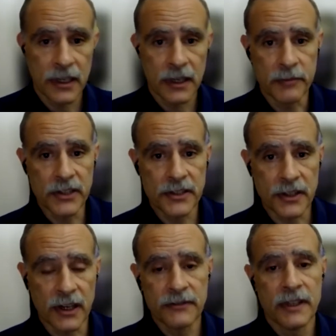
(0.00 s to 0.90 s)
B is
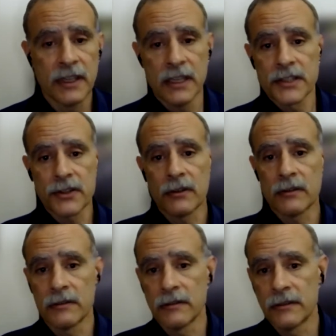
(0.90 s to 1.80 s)
off,
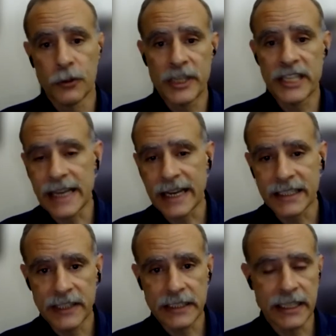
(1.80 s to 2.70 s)
so nobody is
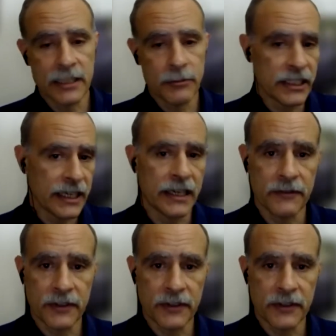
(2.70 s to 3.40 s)
activating anybody and everything